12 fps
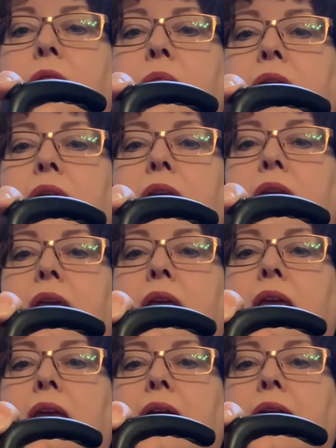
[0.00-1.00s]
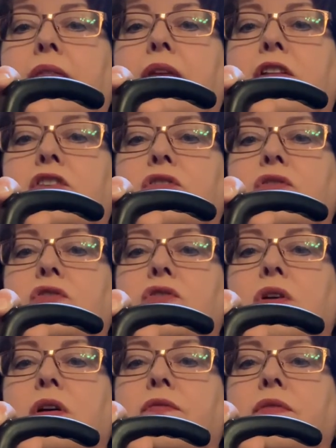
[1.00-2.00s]
bit and then it turns
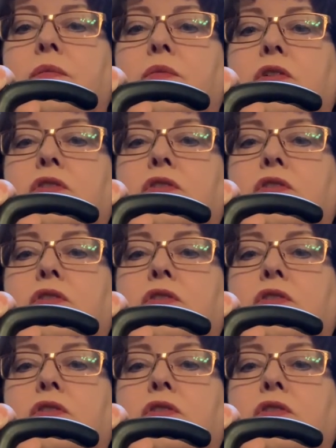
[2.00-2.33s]
off. we're gonna